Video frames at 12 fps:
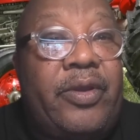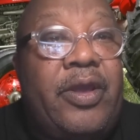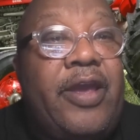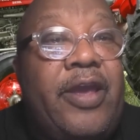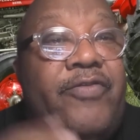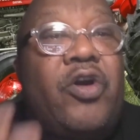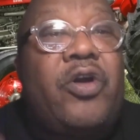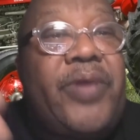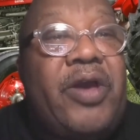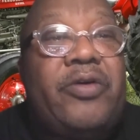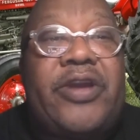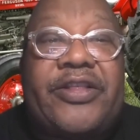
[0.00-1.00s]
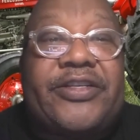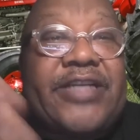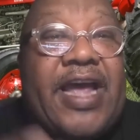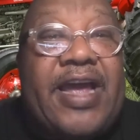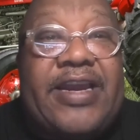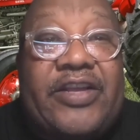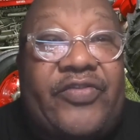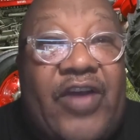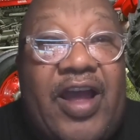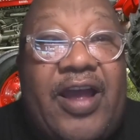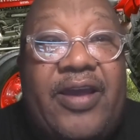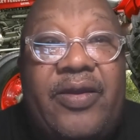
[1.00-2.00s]
If you're going to be on the other side, that's
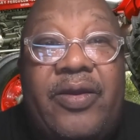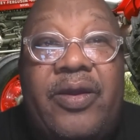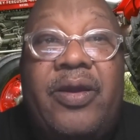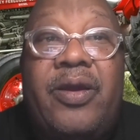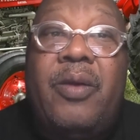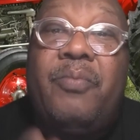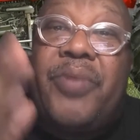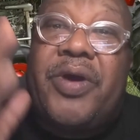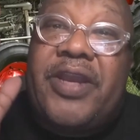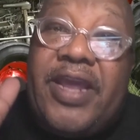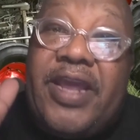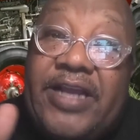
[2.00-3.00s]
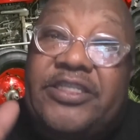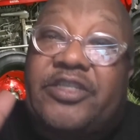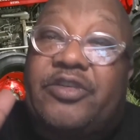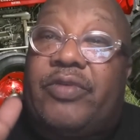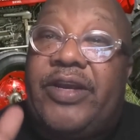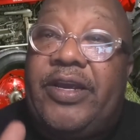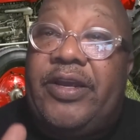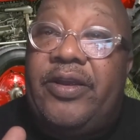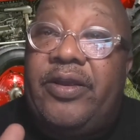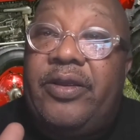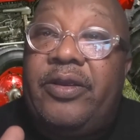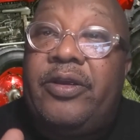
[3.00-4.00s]
fine. But history
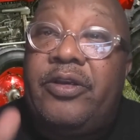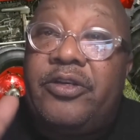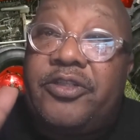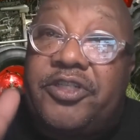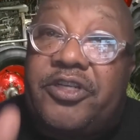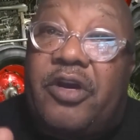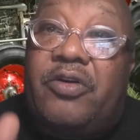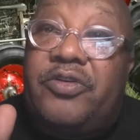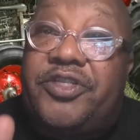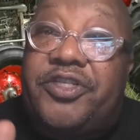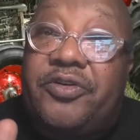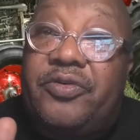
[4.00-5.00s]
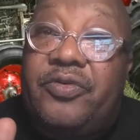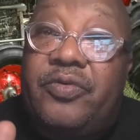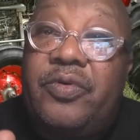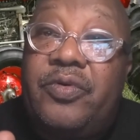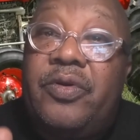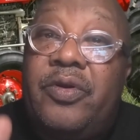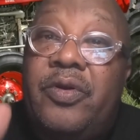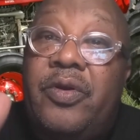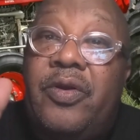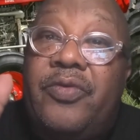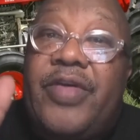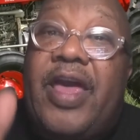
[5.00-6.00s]
shows you
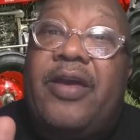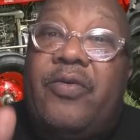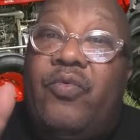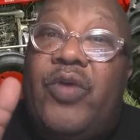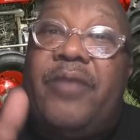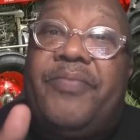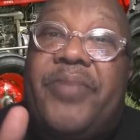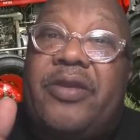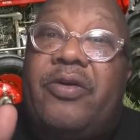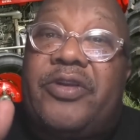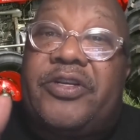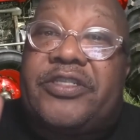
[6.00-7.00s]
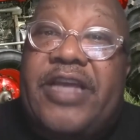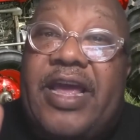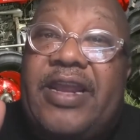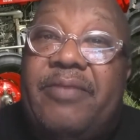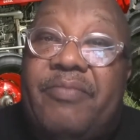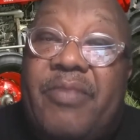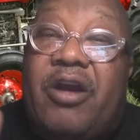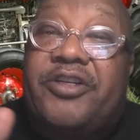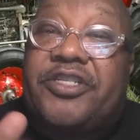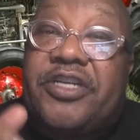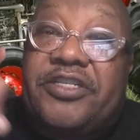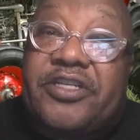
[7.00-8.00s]
that we've been on a steady
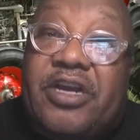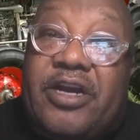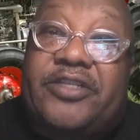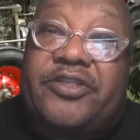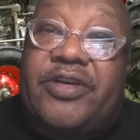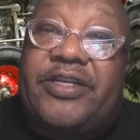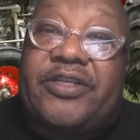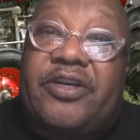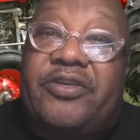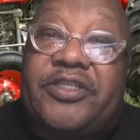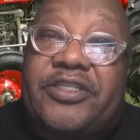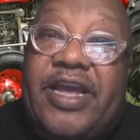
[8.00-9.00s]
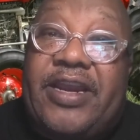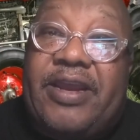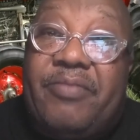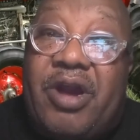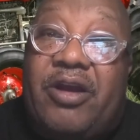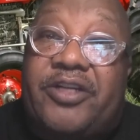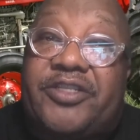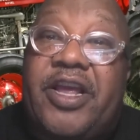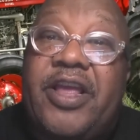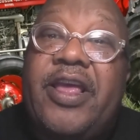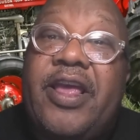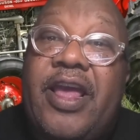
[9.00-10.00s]
march. This country is on a steady march.
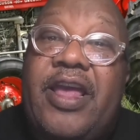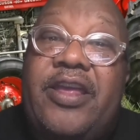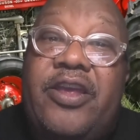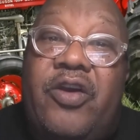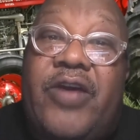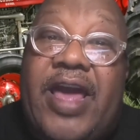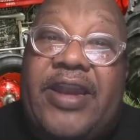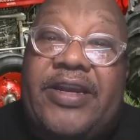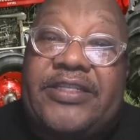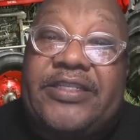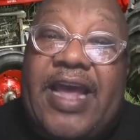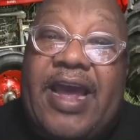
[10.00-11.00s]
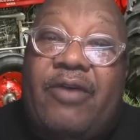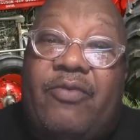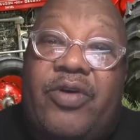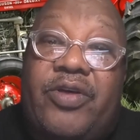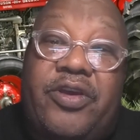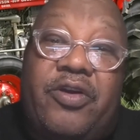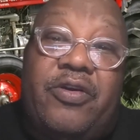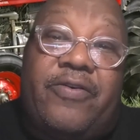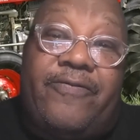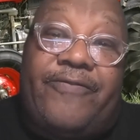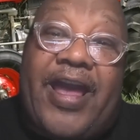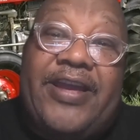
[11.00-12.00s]
And you got to decide whether you're going
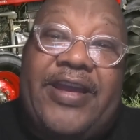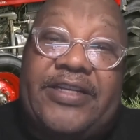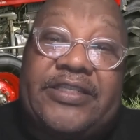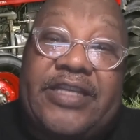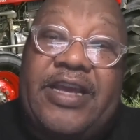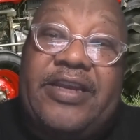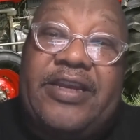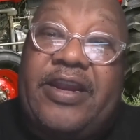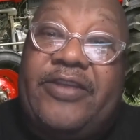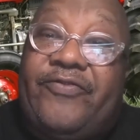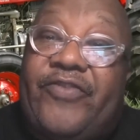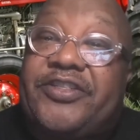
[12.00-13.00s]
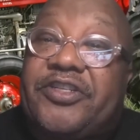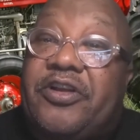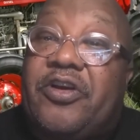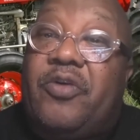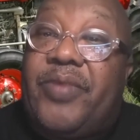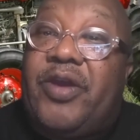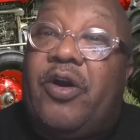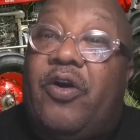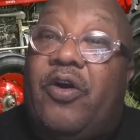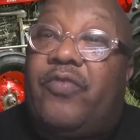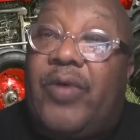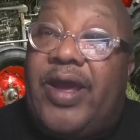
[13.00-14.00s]
to fight this thing that eventually going to be
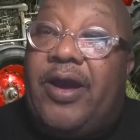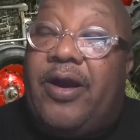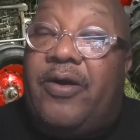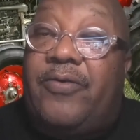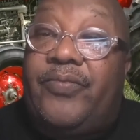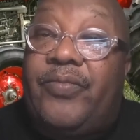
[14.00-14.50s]
overwhelmed,